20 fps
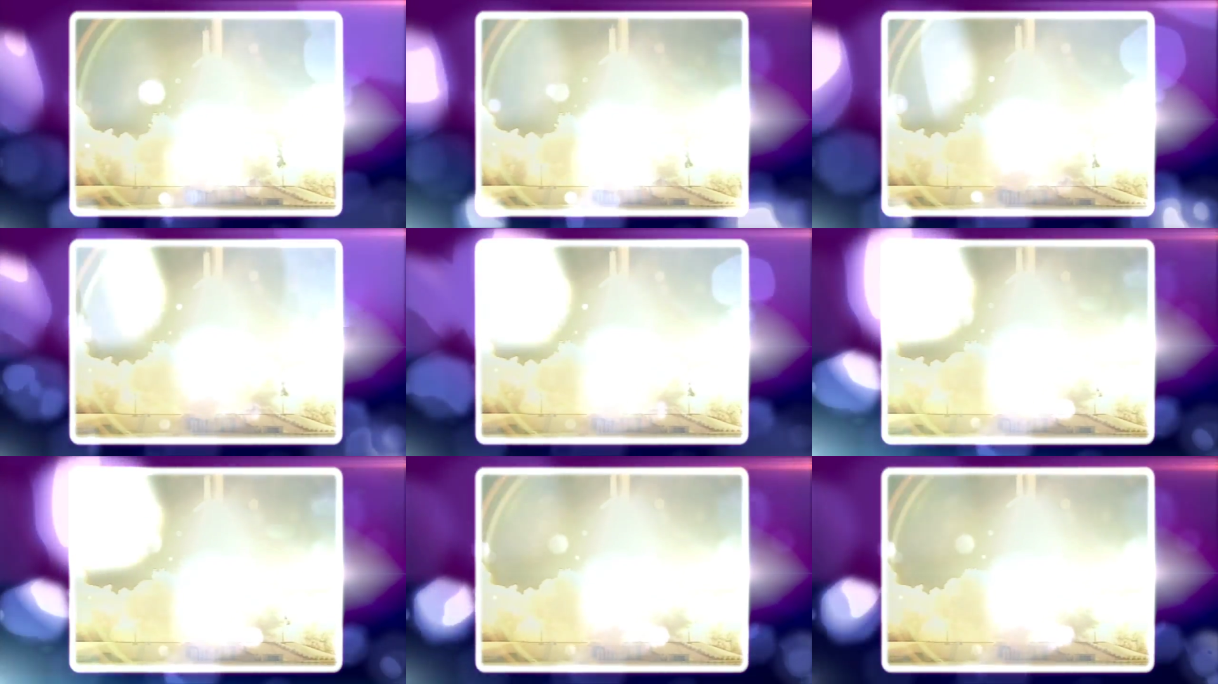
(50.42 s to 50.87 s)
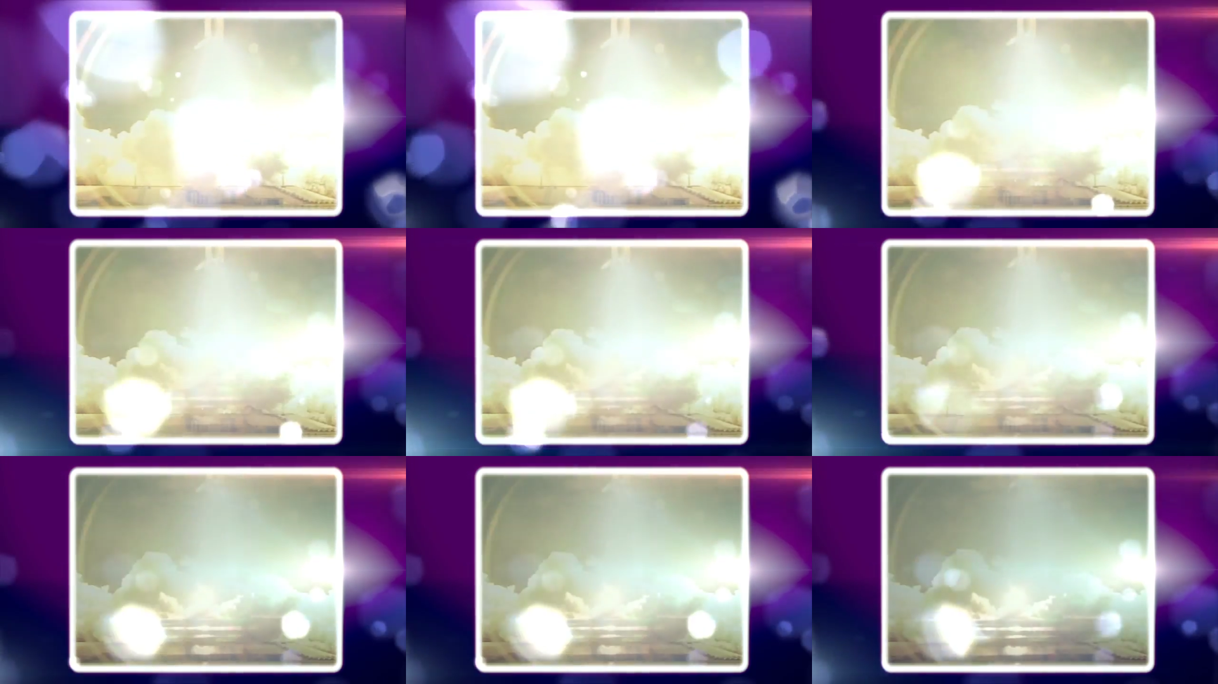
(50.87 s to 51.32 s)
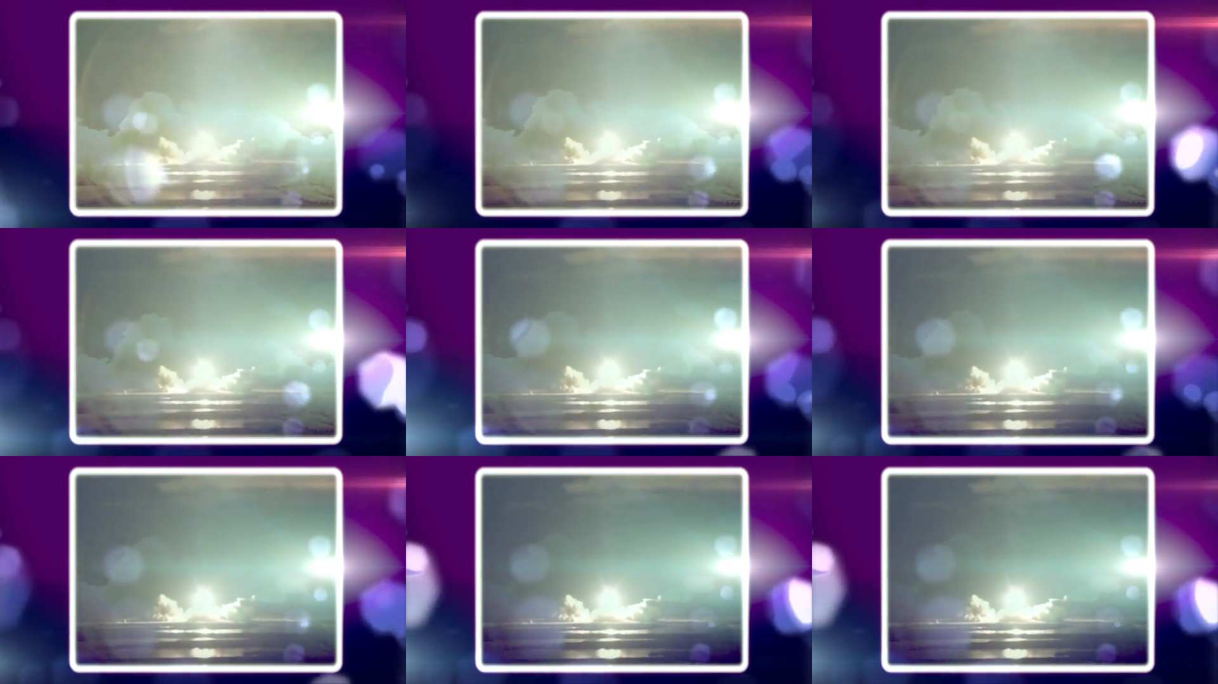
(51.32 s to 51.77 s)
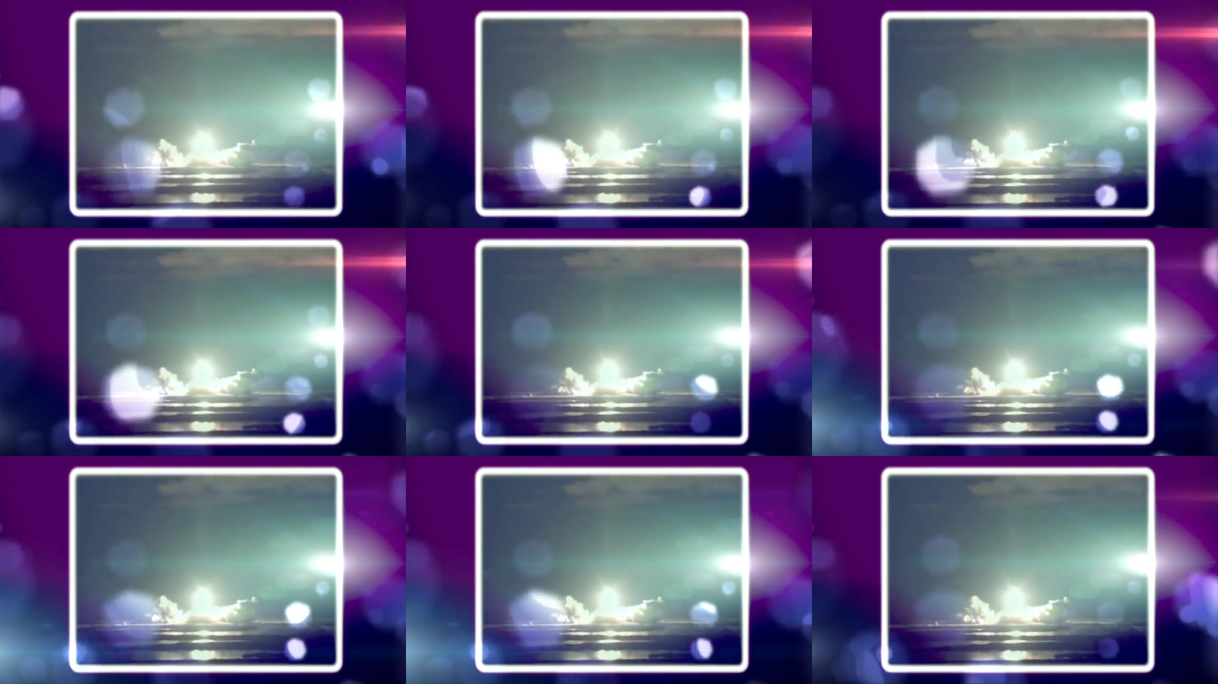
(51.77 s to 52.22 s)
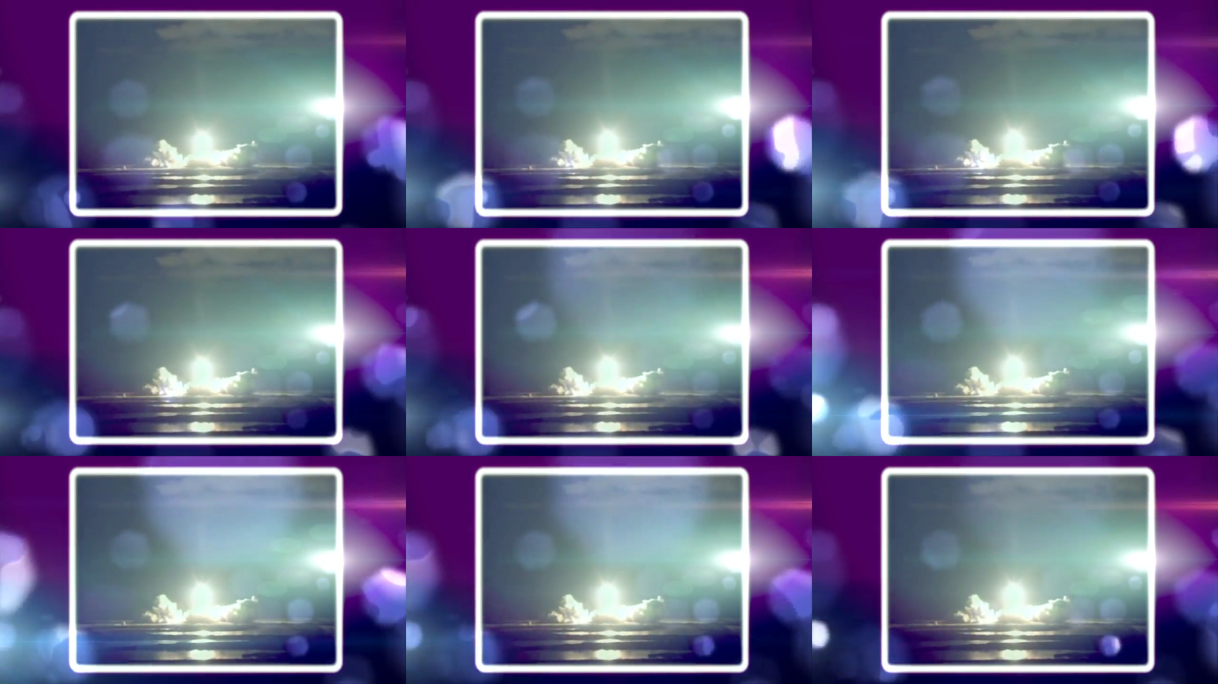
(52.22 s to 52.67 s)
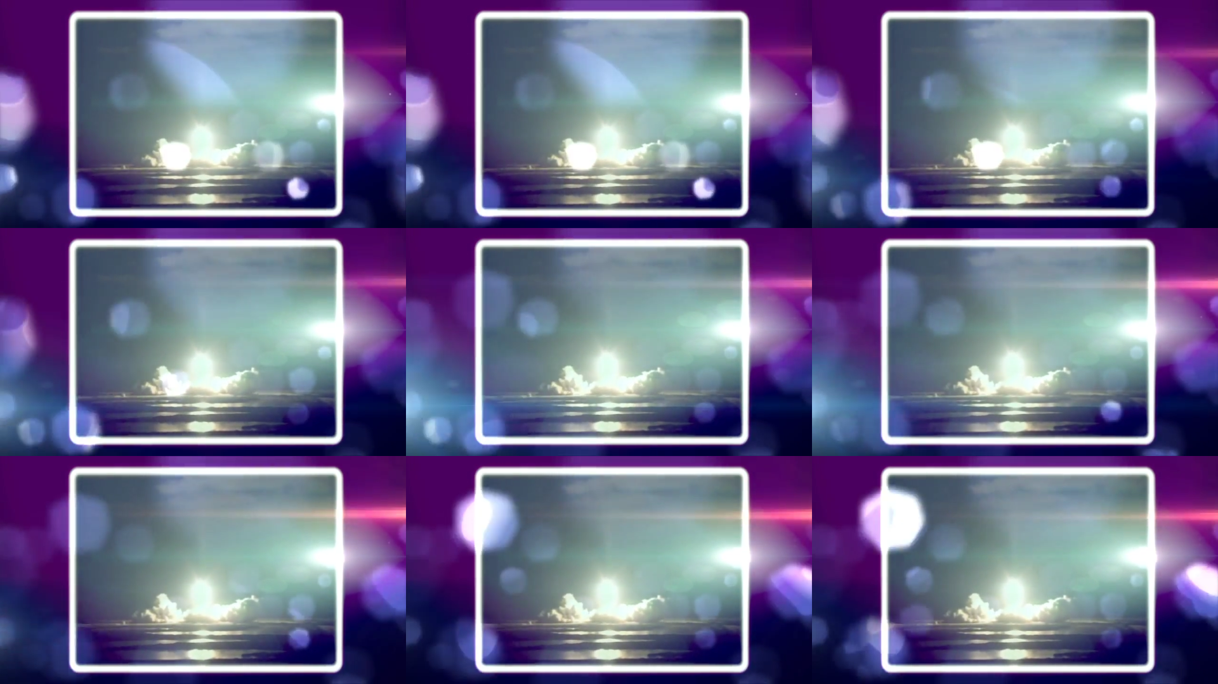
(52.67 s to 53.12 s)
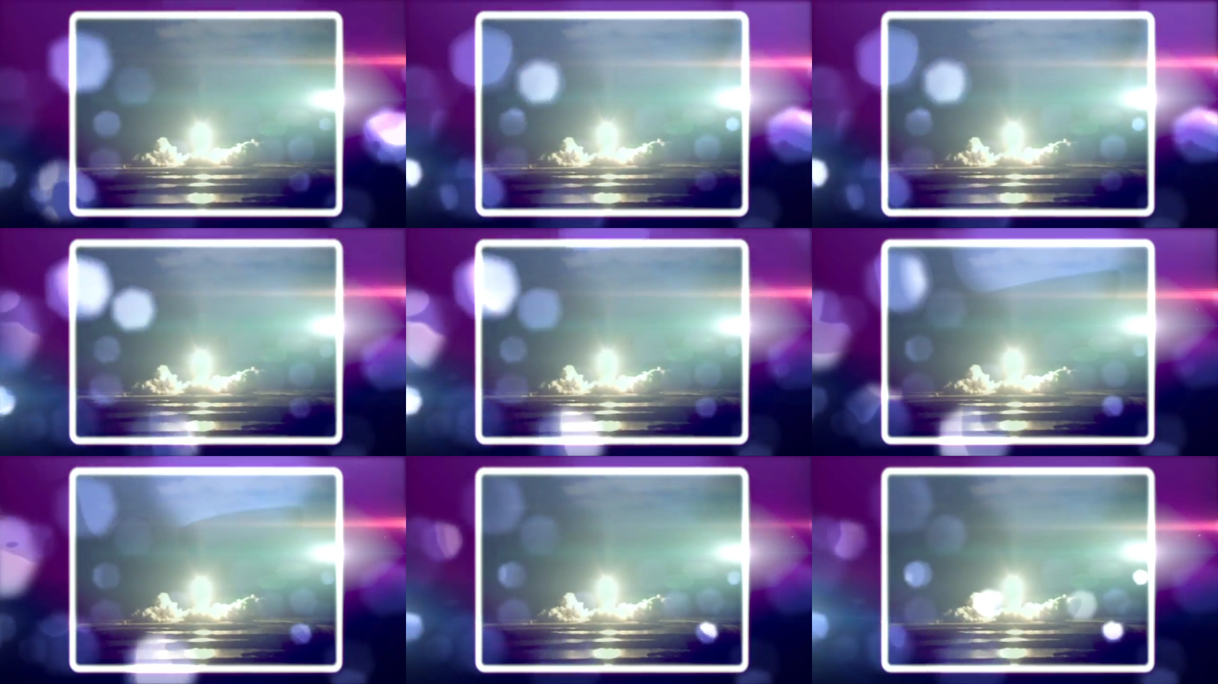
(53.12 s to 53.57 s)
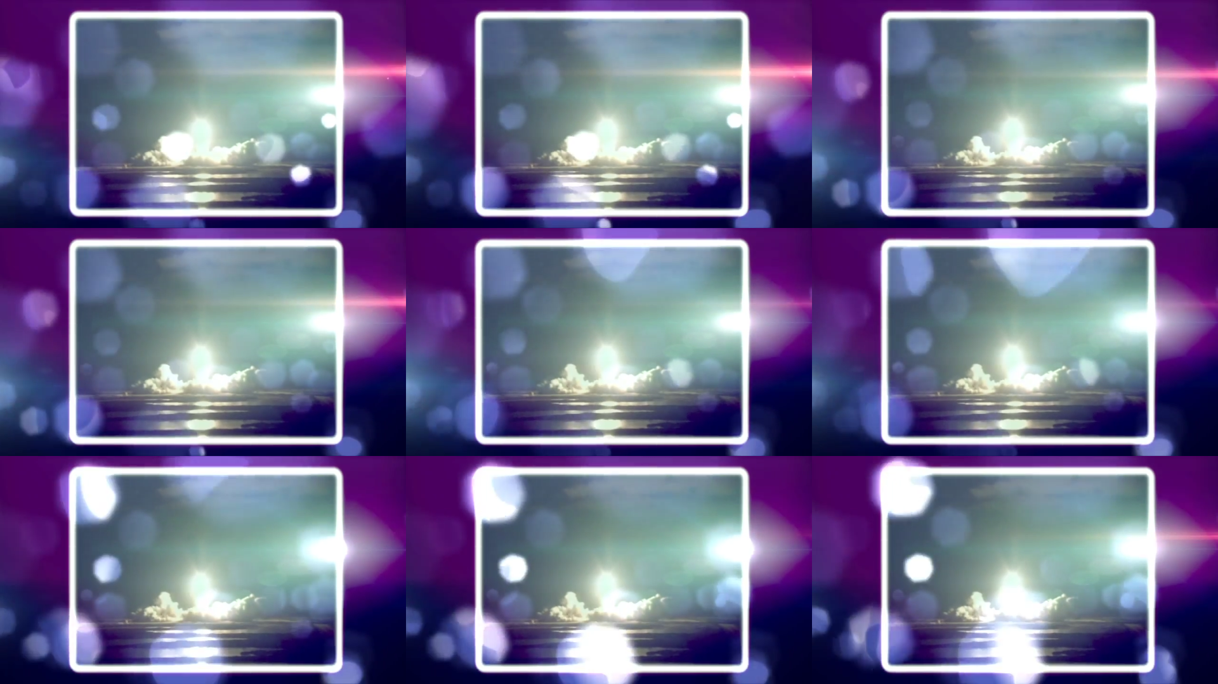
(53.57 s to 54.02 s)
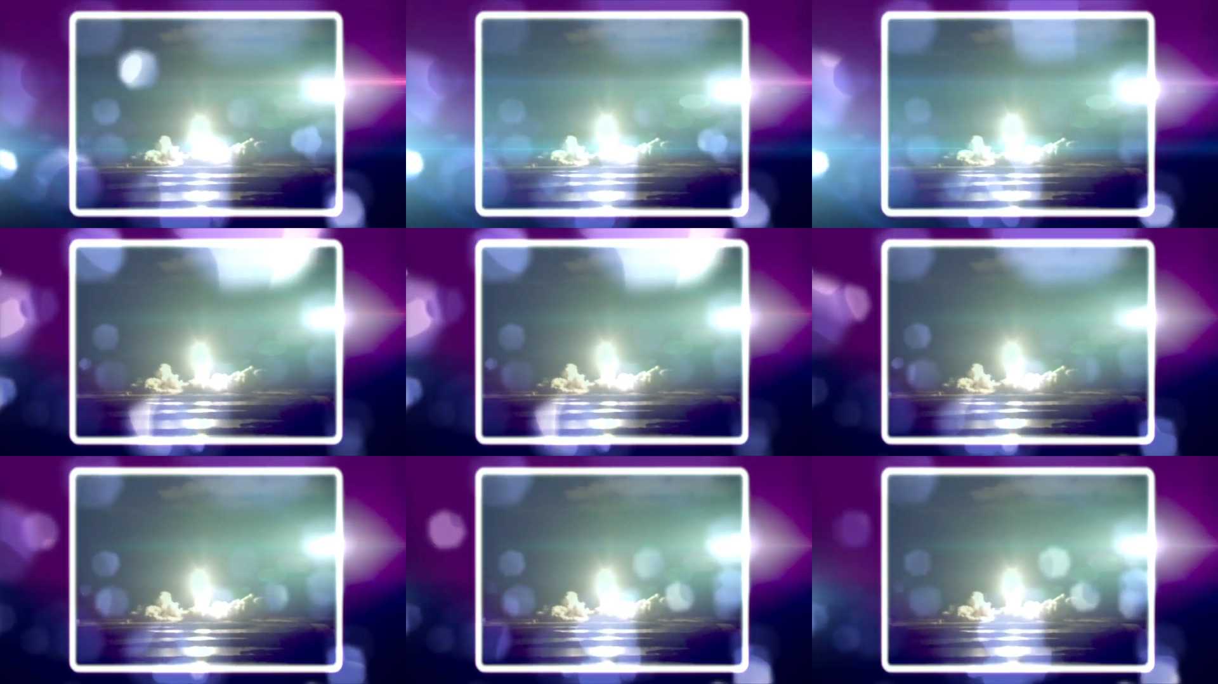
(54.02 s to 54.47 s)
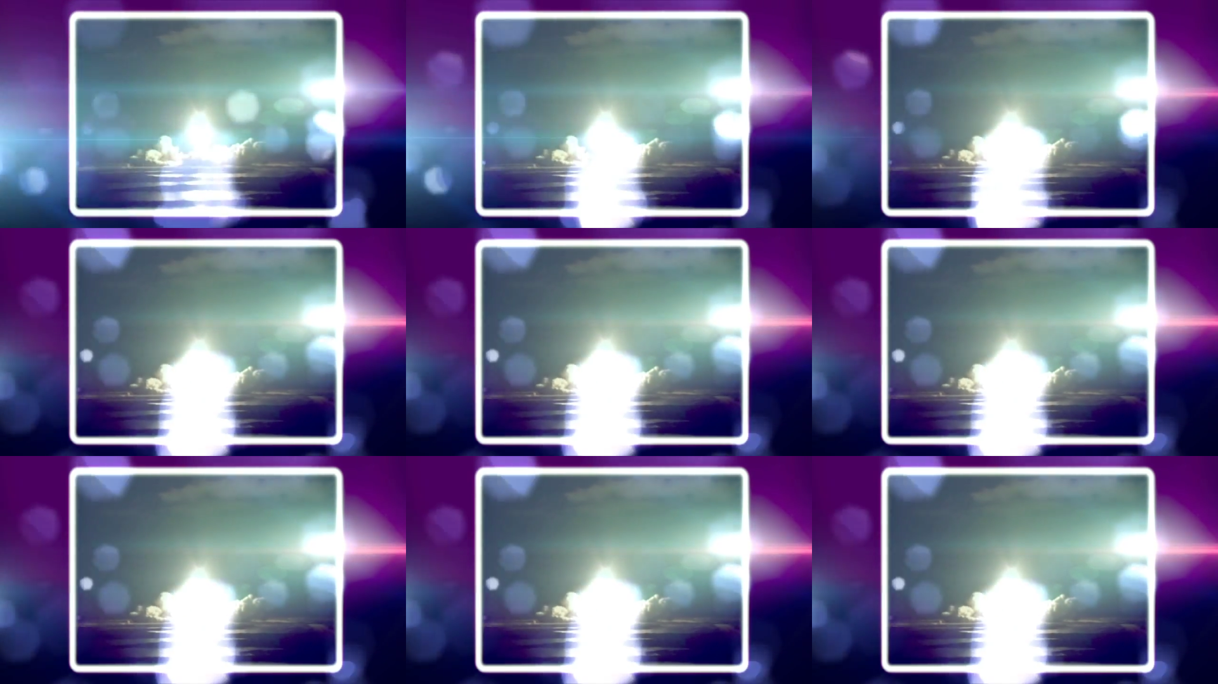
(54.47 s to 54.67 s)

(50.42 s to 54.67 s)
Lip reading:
[unreadable: no face in view]